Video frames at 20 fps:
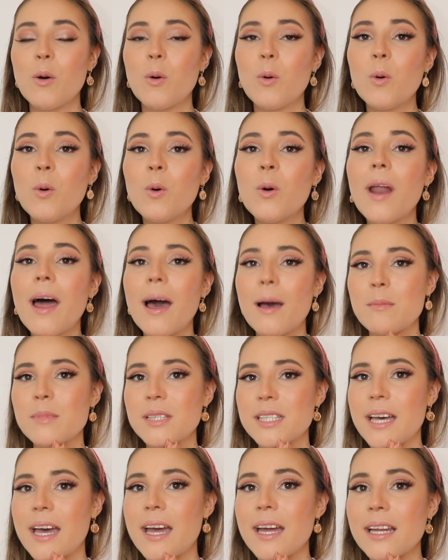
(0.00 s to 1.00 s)
all
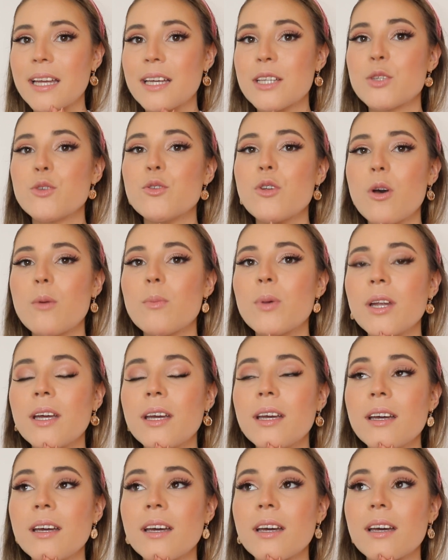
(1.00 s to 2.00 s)
I'm saying is,
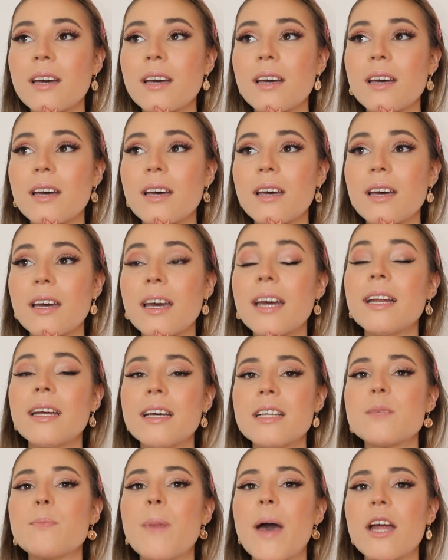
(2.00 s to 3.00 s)
it
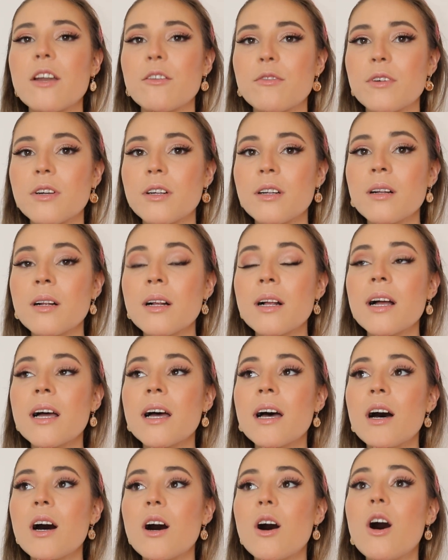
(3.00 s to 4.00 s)
is painful.
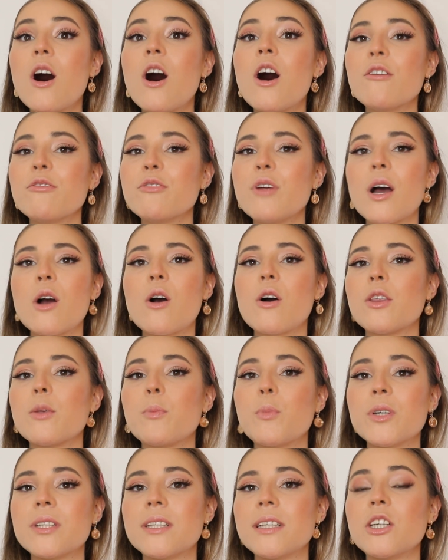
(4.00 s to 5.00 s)
After I got the
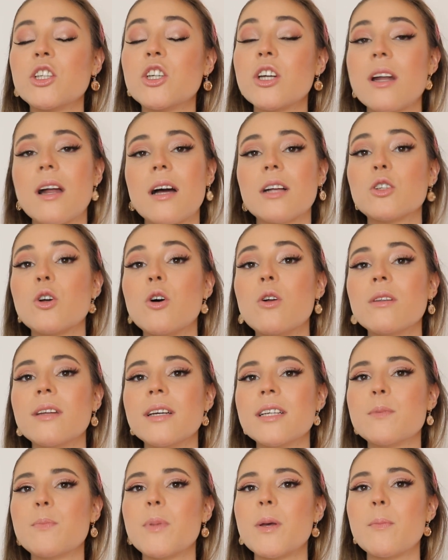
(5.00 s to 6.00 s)
procedure and I told
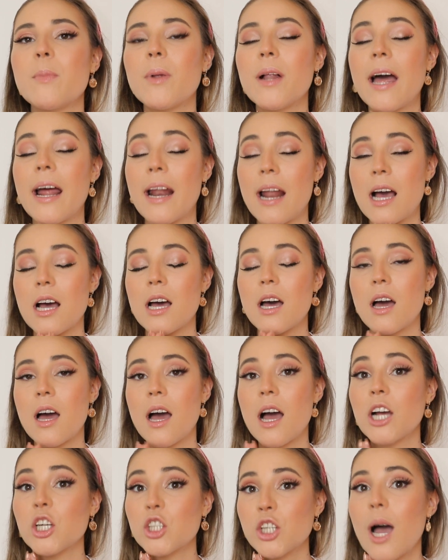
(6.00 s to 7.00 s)
these people, and
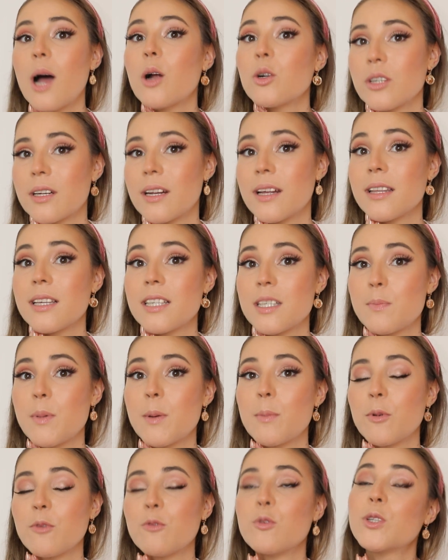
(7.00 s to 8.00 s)
I shouted at these
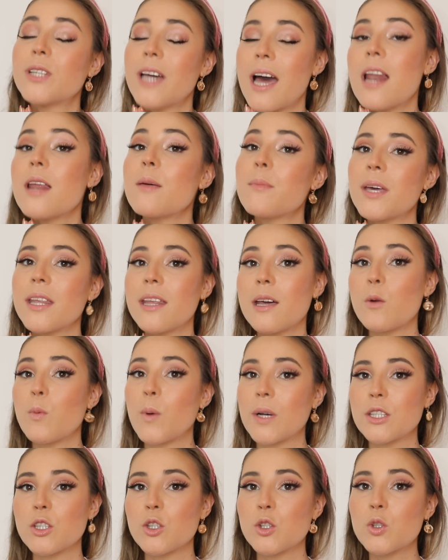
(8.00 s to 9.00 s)
people for telling me that it
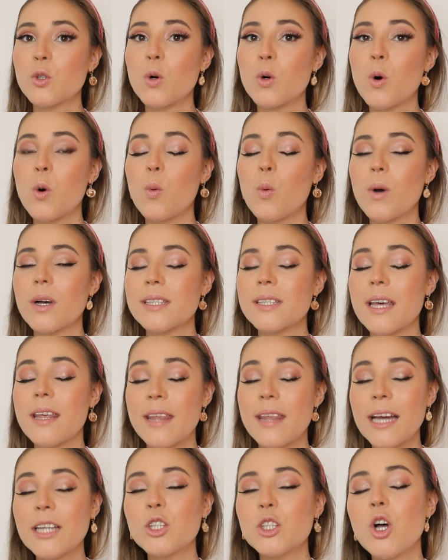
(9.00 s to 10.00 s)
wasn't sore,
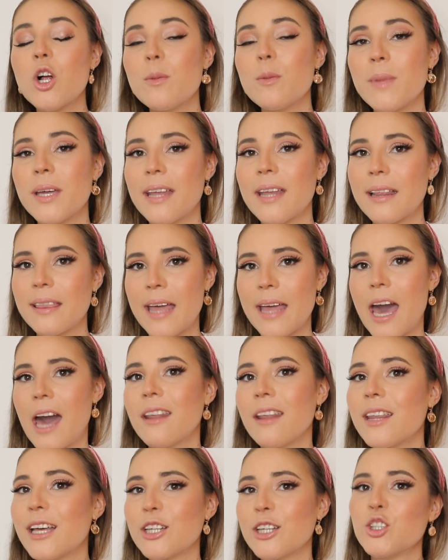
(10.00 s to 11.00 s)
they told me that they
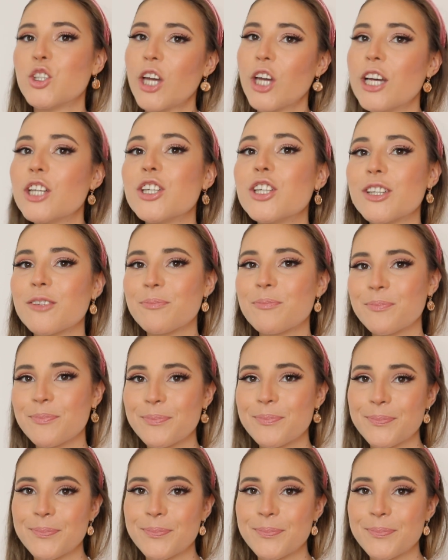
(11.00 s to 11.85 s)
had the injection,